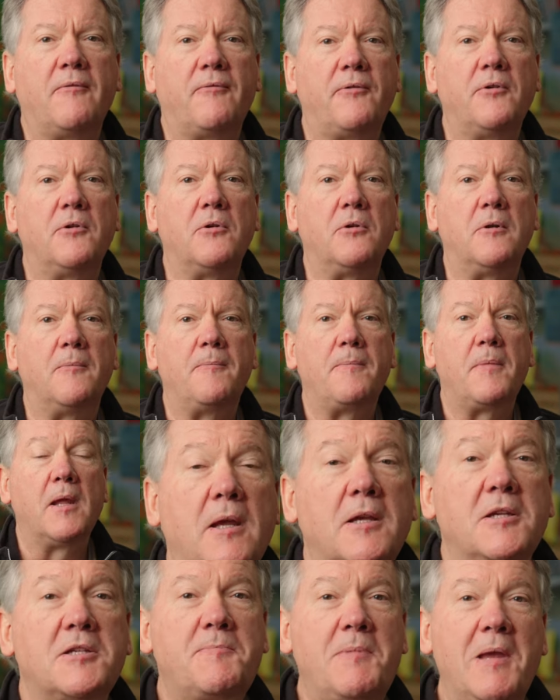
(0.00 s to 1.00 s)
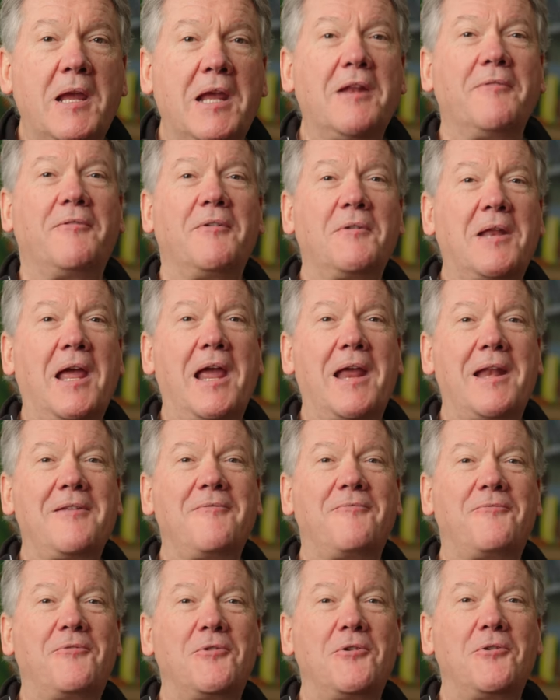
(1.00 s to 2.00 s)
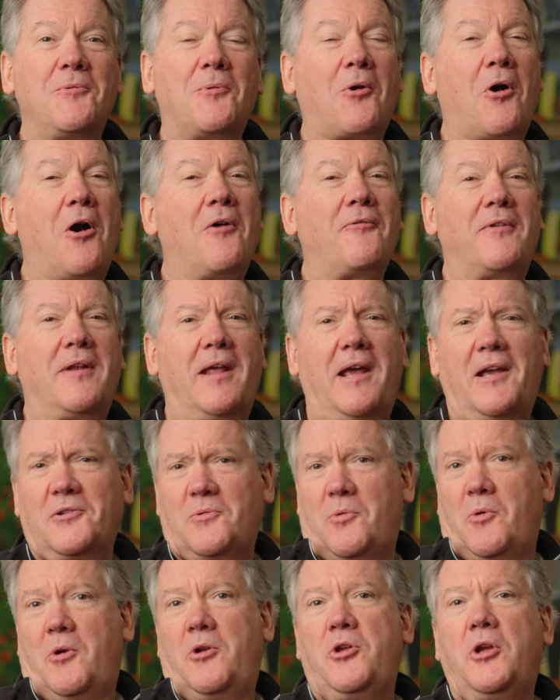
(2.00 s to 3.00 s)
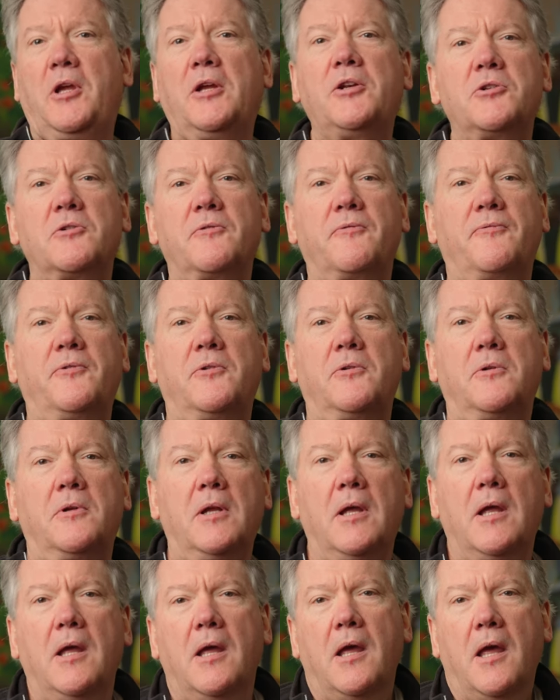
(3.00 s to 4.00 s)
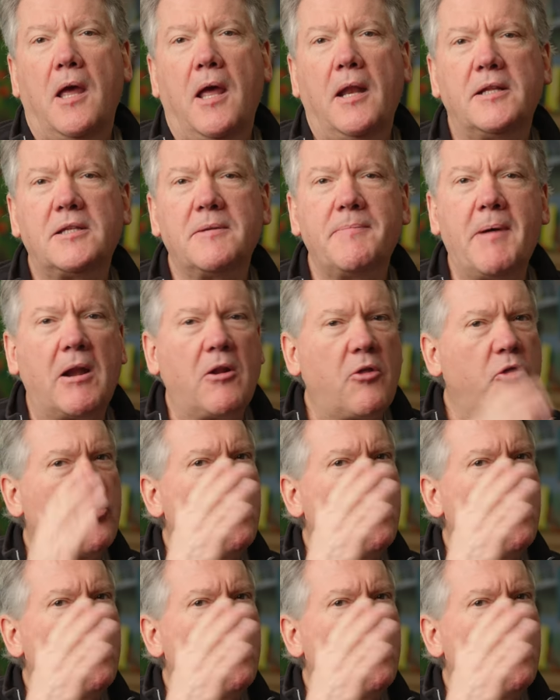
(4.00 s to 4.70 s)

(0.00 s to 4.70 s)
food. Speaking of obtaining food, we're often asked, where do you get your food? And it's about a